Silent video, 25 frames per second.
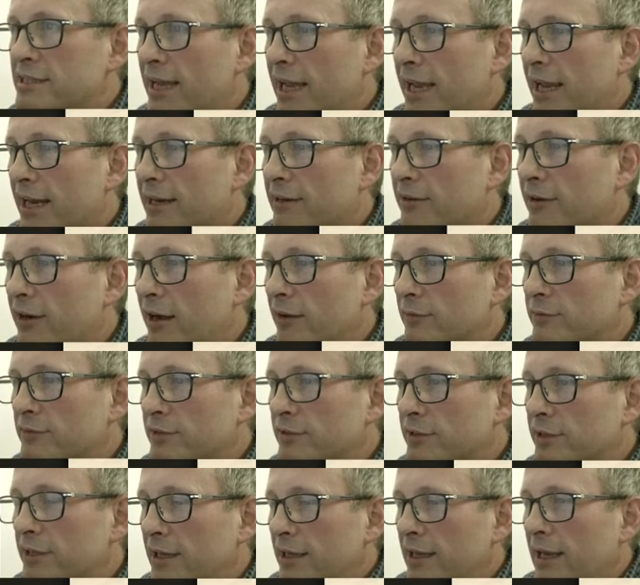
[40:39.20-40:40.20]

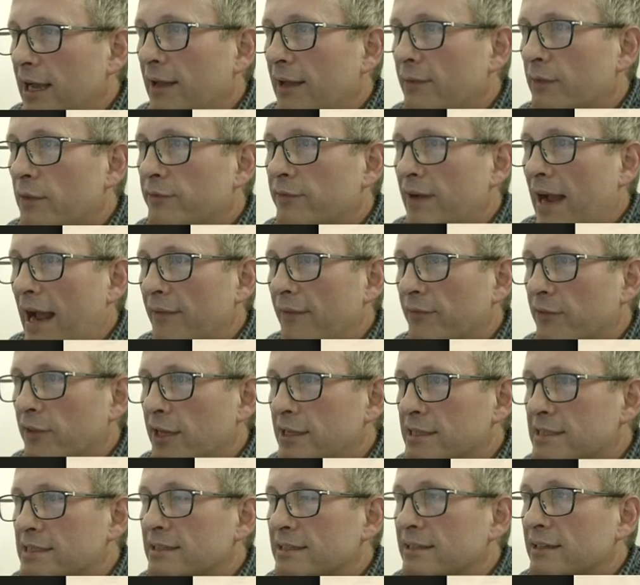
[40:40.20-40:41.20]
aircraft, and the fact
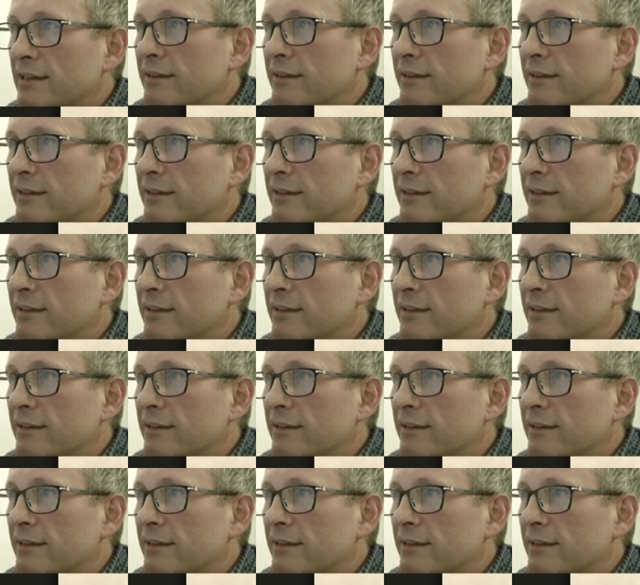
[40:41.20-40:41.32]
that